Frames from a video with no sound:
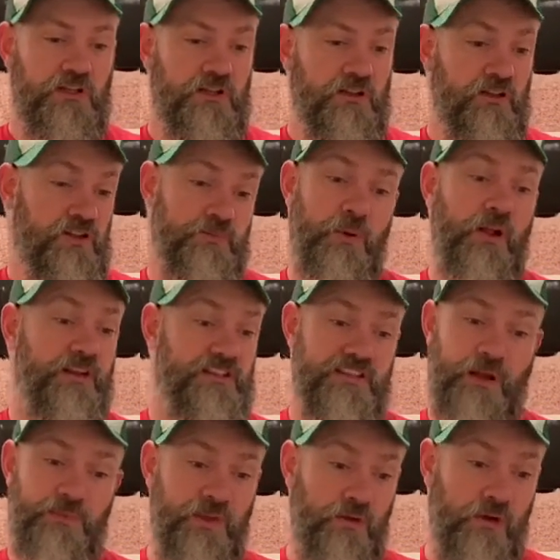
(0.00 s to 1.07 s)
There's probably
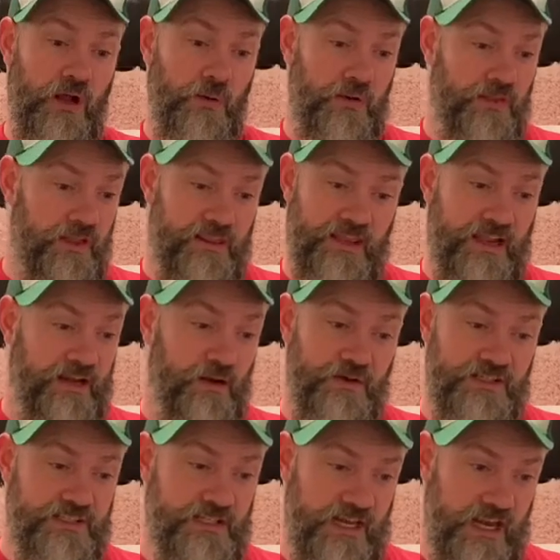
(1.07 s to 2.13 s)
something wrong with it that I don't
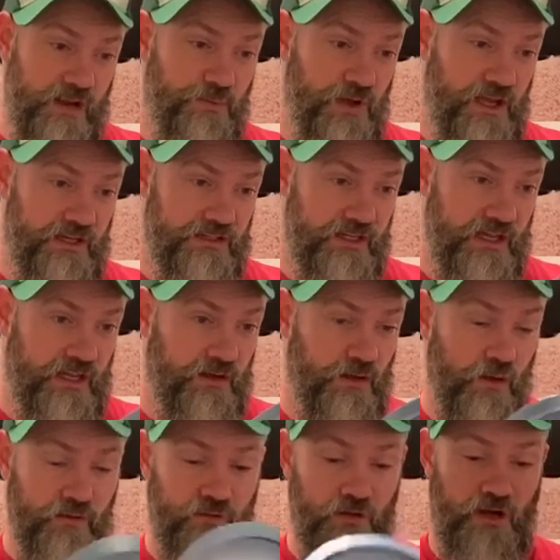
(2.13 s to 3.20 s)
see, but
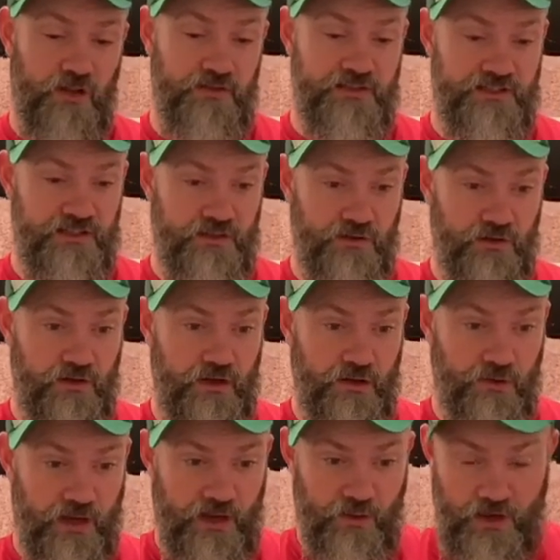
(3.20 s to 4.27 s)
overall, this is a
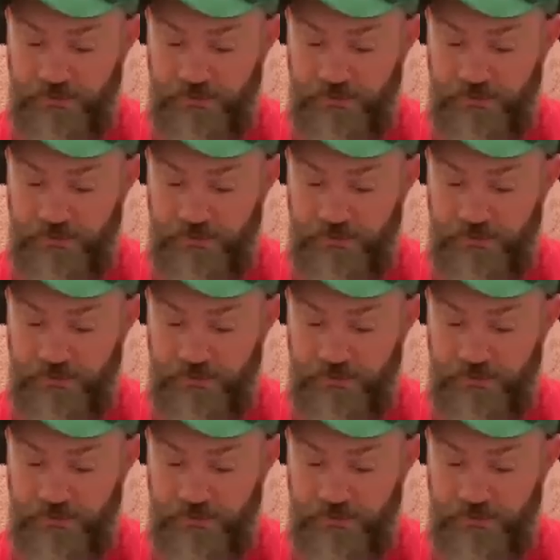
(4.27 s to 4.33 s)
great one.